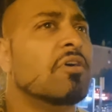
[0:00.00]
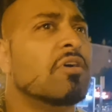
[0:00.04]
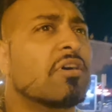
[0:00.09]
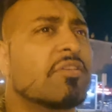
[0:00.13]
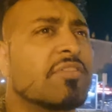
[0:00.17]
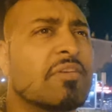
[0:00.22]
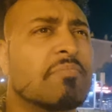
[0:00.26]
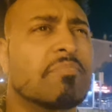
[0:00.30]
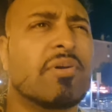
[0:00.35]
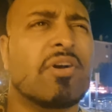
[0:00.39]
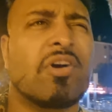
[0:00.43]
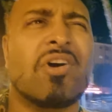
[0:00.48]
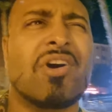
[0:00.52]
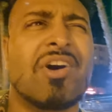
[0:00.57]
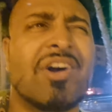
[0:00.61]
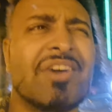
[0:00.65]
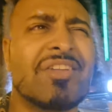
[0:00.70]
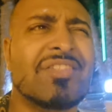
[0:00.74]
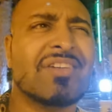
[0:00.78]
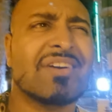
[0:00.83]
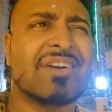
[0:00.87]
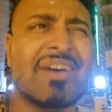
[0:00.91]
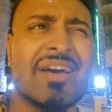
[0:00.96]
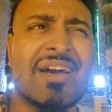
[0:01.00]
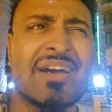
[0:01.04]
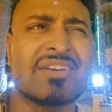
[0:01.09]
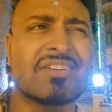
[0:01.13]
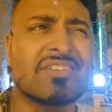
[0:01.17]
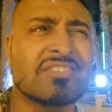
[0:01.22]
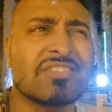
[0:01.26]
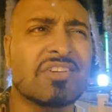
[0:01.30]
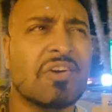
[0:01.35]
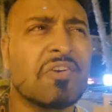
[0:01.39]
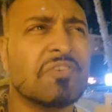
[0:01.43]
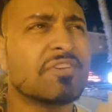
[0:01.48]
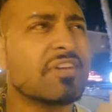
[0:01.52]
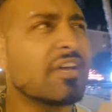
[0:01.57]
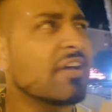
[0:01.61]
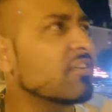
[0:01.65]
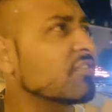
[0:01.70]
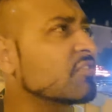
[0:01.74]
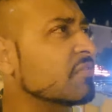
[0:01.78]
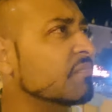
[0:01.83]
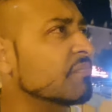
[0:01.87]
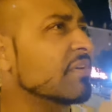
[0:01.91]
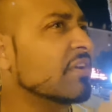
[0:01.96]
I think behind the Cactus Hotel
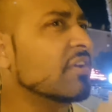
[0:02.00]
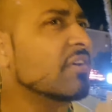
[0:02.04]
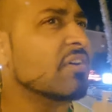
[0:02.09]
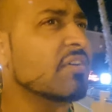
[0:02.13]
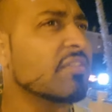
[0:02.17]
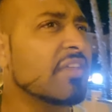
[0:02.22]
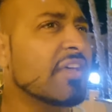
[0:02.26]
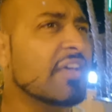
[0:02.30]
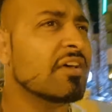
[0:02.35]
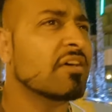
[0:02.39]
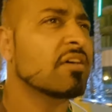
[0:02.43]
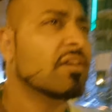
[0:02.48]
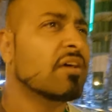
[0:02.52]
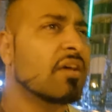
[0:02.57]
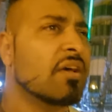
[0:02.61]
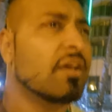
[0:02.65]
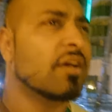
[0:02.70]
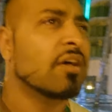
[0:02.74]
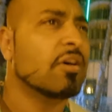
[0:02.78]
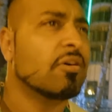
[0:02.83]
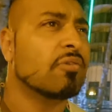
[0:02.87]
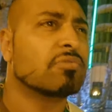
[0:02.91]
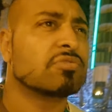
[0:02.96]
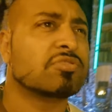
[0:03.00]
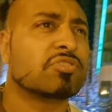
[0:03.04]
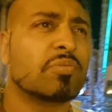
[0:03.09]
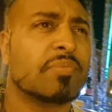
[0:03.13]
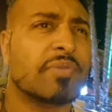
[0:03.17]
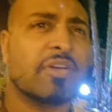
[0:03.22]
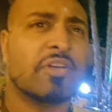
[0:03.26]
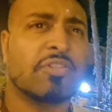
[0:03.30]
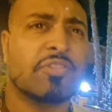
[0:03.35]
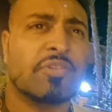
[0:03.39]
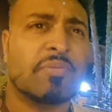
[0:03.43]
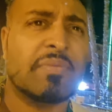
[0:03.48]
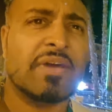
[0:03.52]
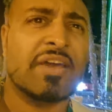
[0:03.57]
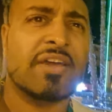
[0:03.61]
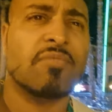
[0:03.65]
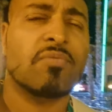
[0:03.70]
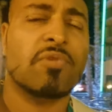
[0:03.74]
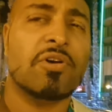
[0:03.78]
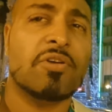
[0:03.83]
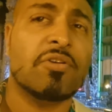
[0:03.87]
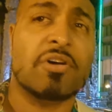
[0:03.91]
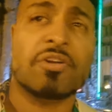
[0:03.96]
or something like that or something on the main
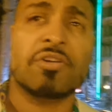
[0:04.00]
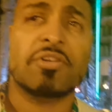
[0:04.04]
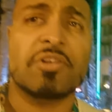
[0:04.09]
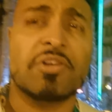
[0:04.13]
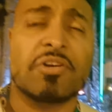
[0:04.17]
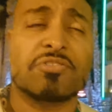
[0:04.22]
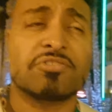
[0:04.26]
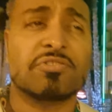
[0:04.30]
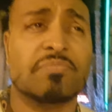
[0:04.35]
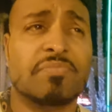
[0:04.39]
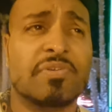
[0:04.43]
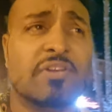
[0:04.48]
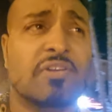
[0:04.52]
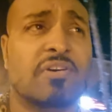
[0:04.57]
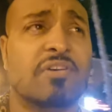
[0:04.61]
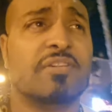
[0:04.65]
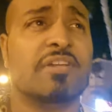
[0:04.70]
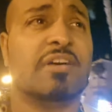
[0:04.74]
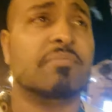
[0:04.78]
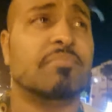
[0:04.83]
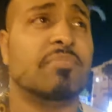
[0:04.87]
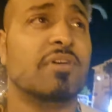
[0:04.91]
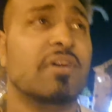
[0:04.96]
road, I don't know, something like that.